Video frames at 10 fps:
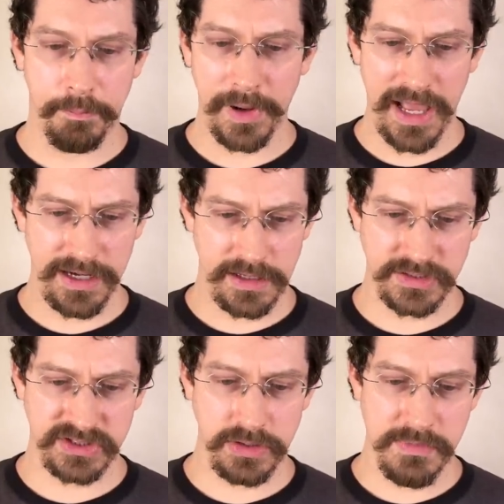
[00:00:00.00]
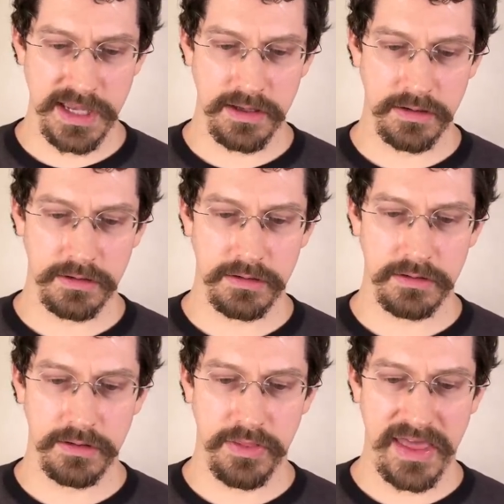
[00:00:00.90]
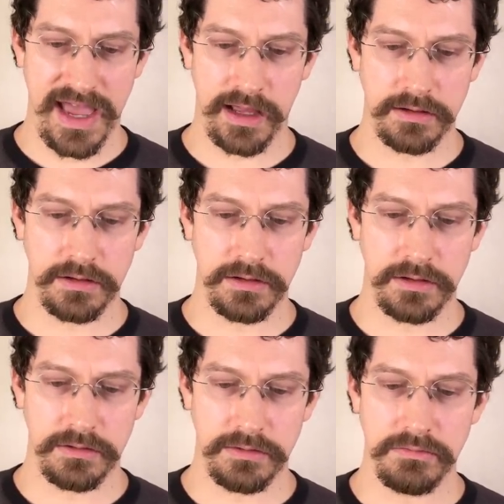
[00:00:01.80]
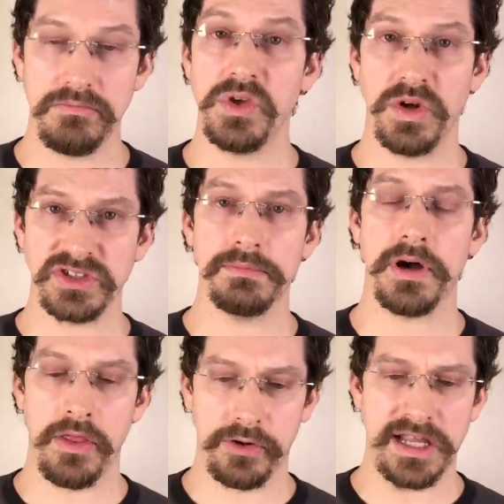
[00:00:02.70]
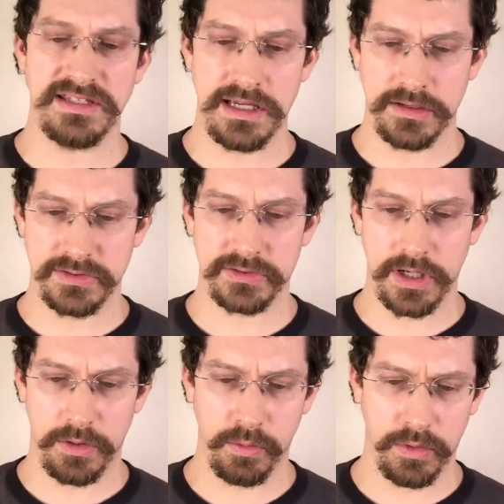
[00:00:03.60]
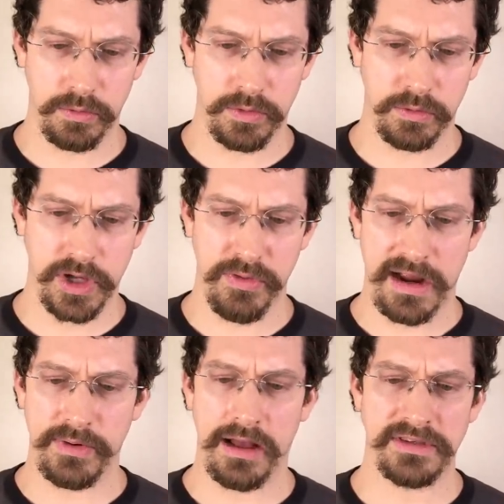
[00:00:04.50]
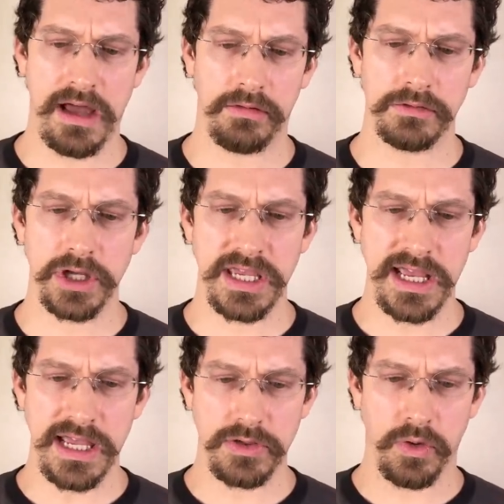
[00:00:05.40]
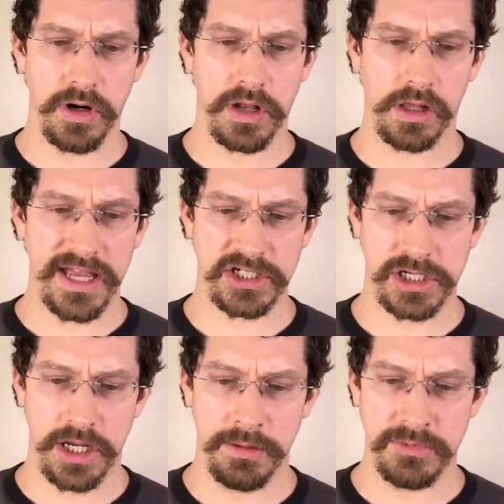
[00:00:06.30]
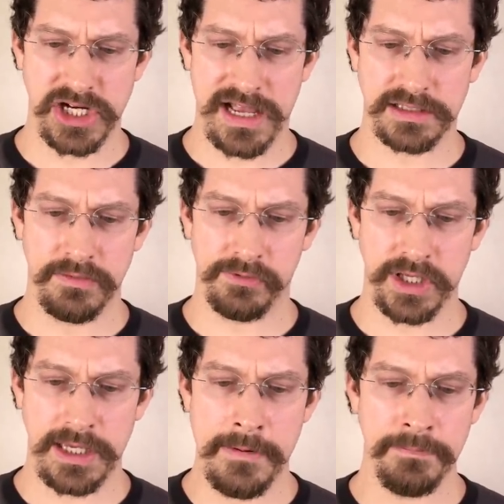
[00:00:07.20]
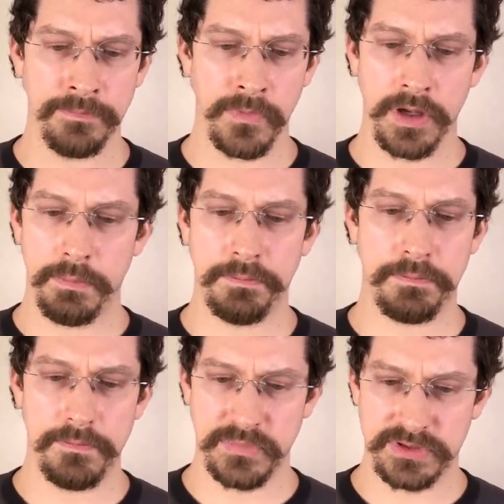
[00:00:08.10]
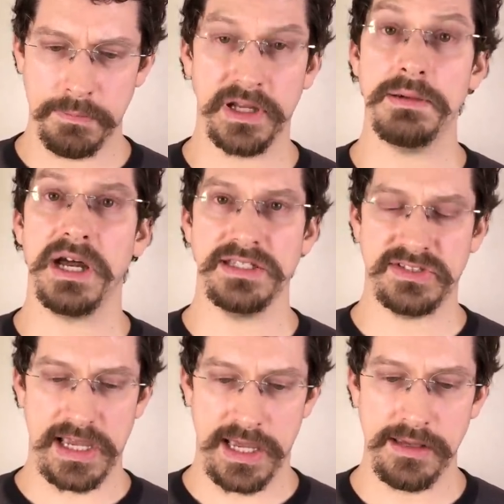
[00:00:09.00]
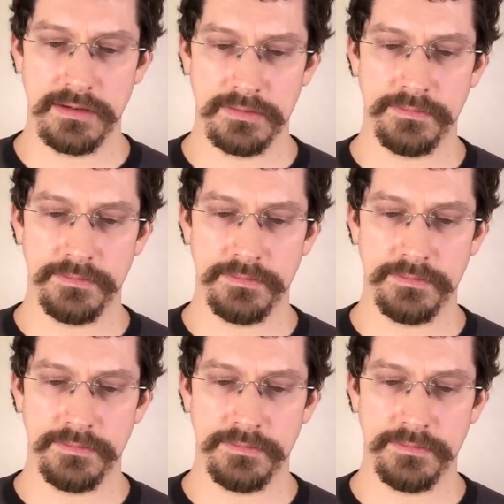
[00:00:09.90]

But assuming that you want some other ideas, we'll go that route. Now, looking at your collection objectively, somebody might say,